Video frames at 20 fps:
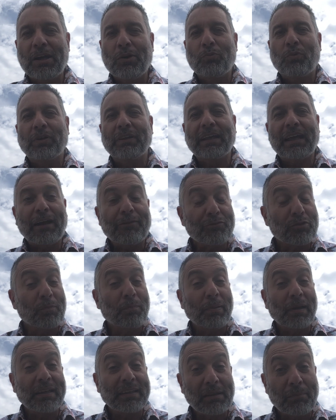when they have to
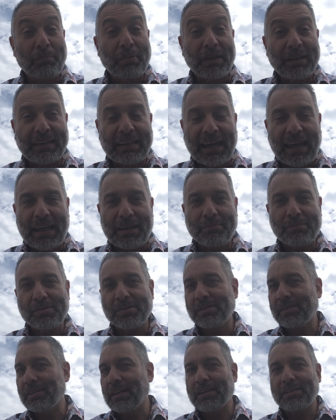play the big
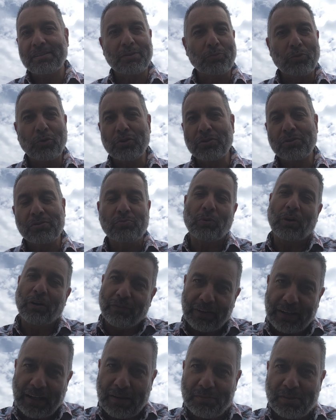games, as it was one of
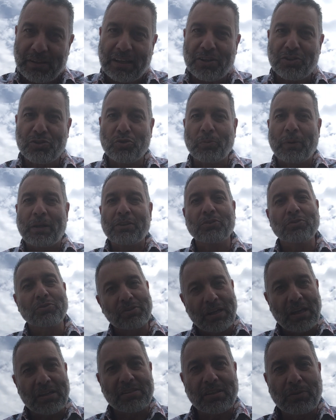the games against Juventus,
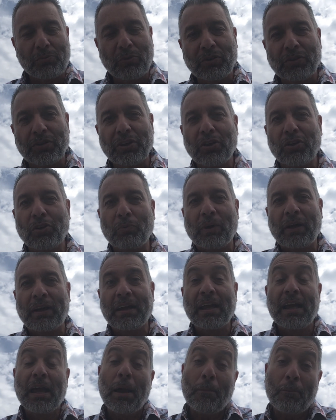yes, they won the other
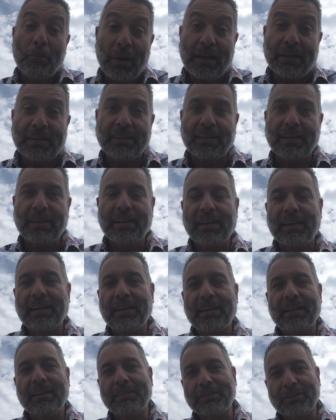one, but
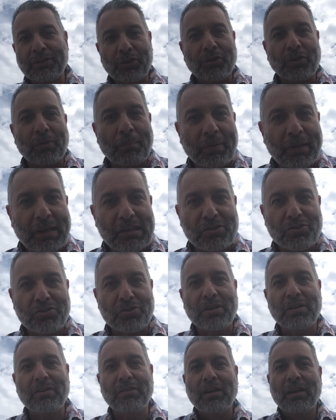the
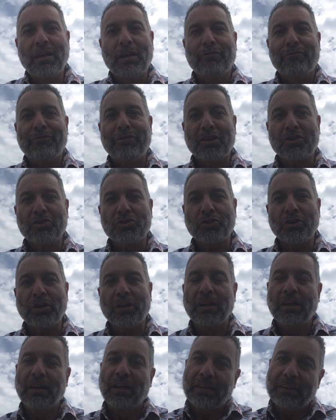PSG
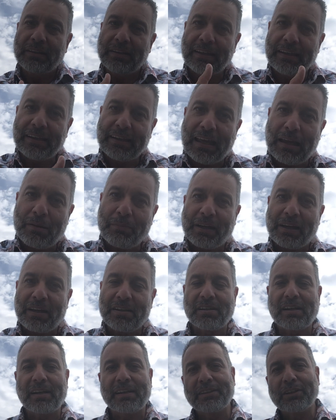fixture, the game
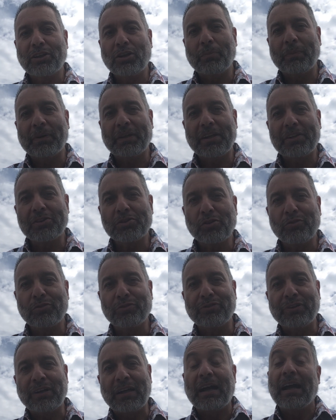against Atletico Madrid so
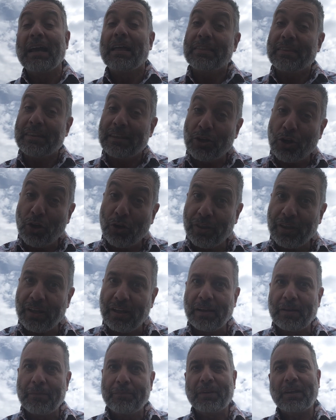far, the
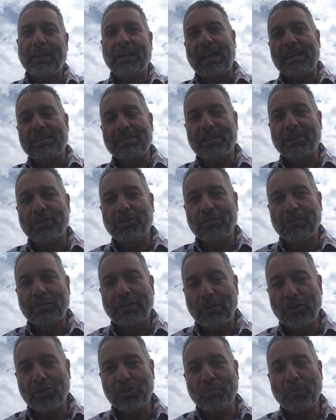other Clasico,
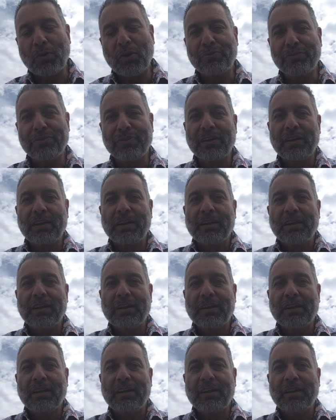they lost both,